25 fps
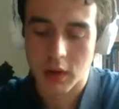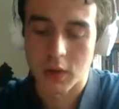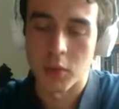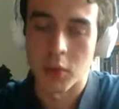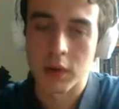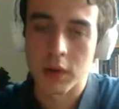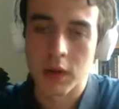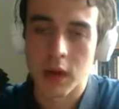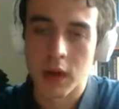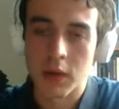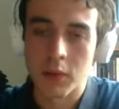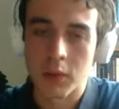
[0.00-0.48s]

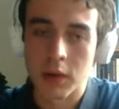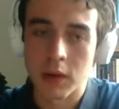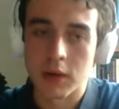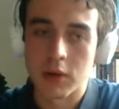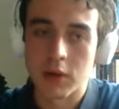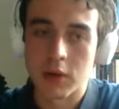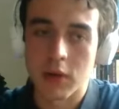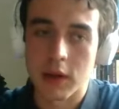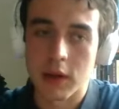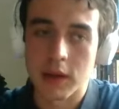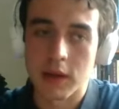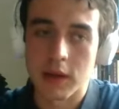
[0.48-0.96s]
what can we
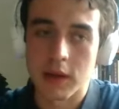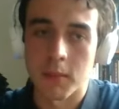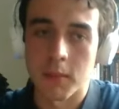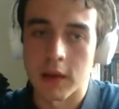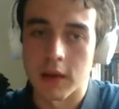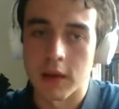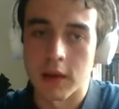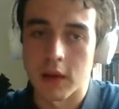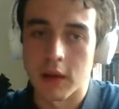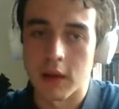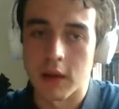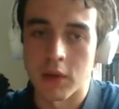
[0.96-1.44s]
do as a
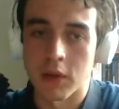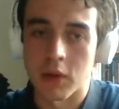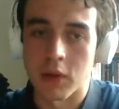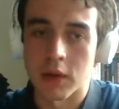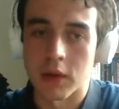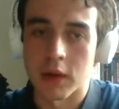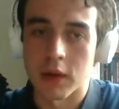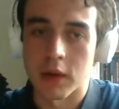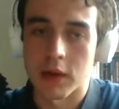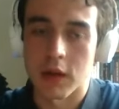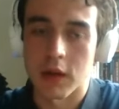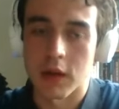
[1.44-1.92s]
medical
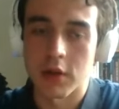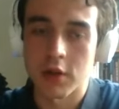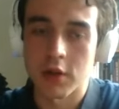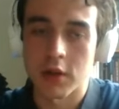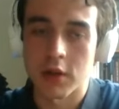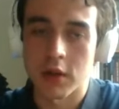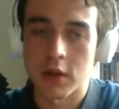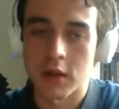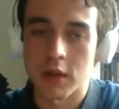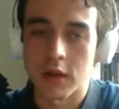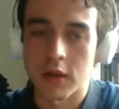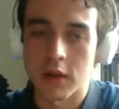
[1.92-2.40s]
organization,
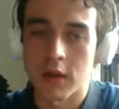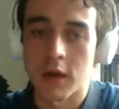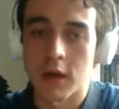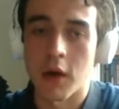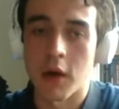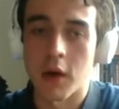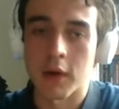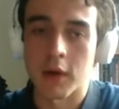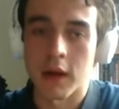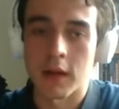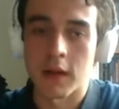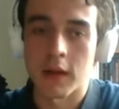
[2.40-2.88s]
and
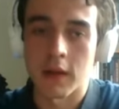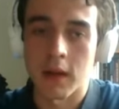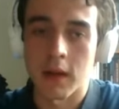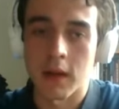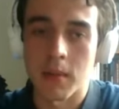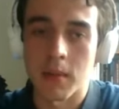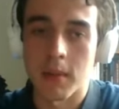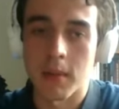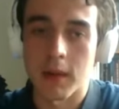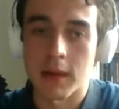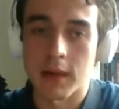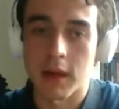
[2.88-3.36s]
how can
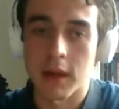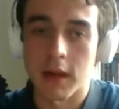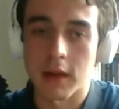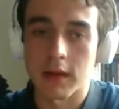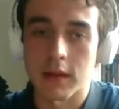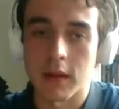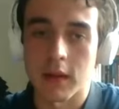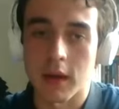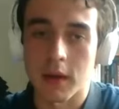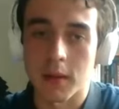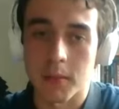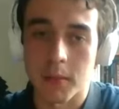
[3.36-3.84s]
MMSA
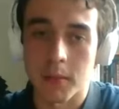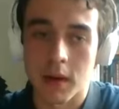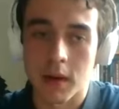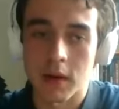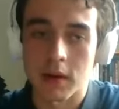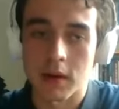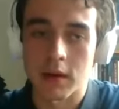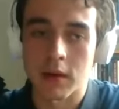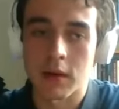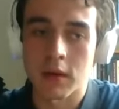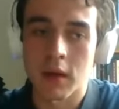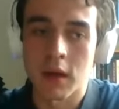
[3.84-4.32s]
take
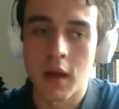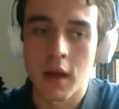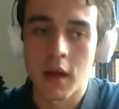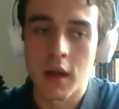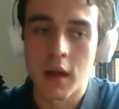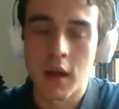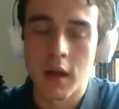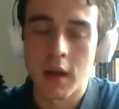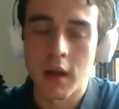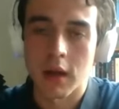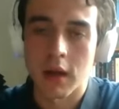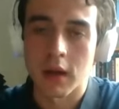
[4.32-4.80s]
part
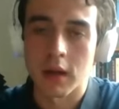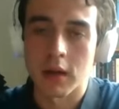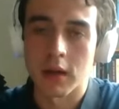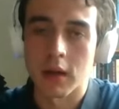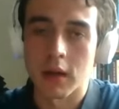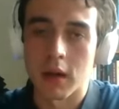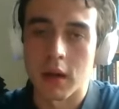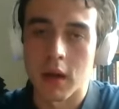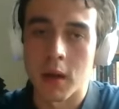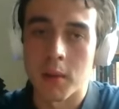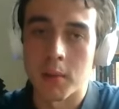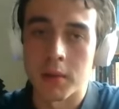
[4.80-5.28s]
in
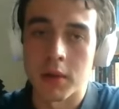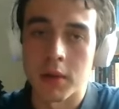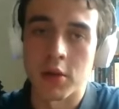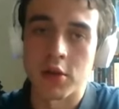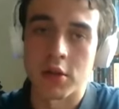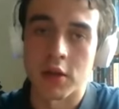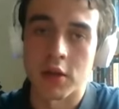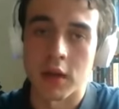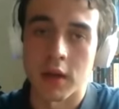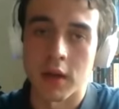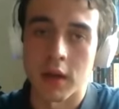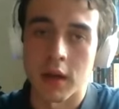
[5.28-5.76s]

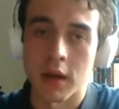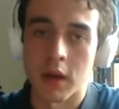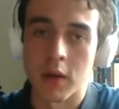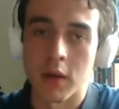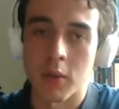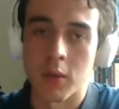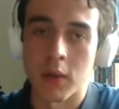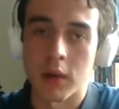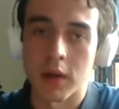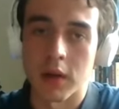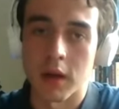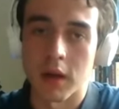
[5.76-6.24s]
accomplishing
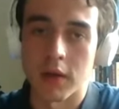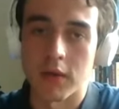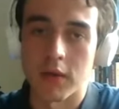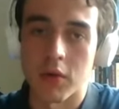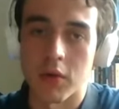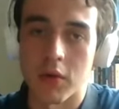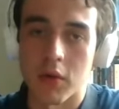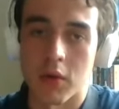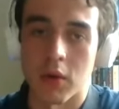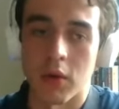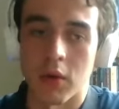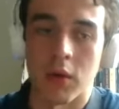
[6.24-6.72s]
equal health
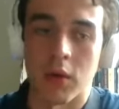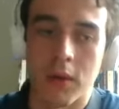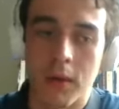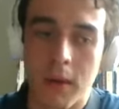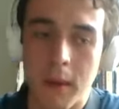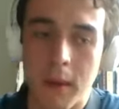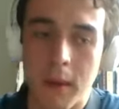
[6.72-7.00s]
for all?